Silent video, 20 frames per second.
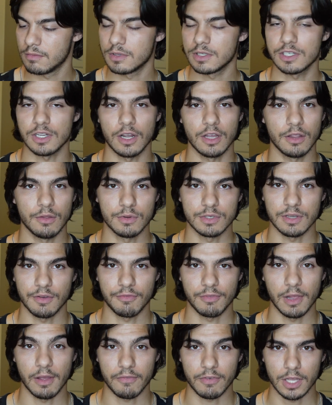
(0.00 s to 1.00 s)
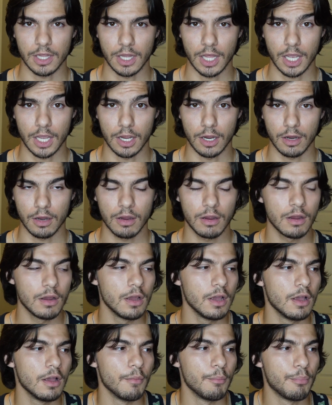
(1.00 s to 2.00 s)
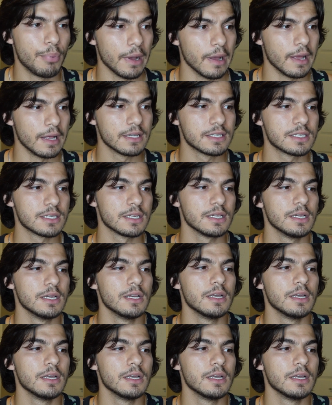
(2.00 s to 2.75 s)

sorry, there was a fluffy in the air, but